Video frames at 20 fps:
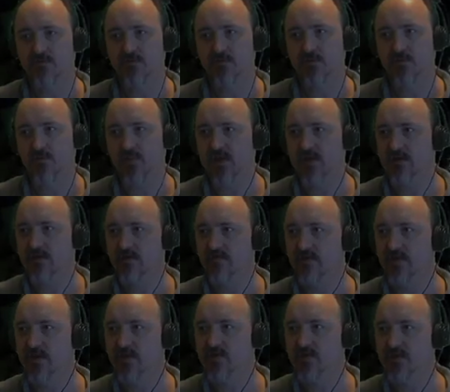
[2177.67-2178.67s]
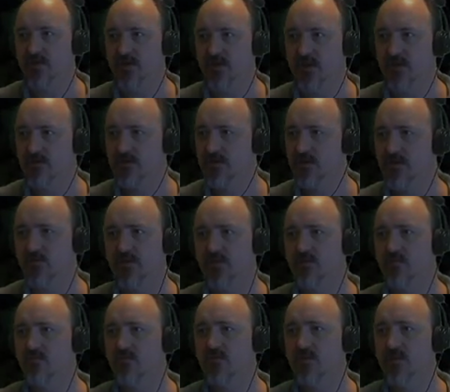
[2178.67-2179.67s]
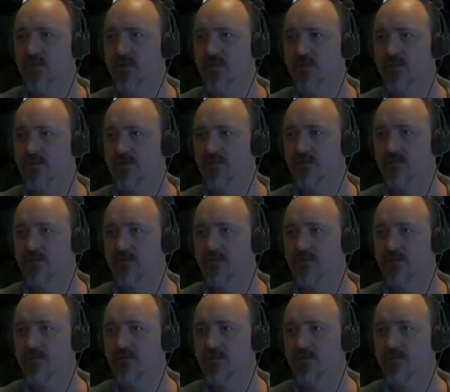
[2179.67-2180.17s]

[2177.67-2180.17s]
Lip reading: Am I out of electricity or something? What's the...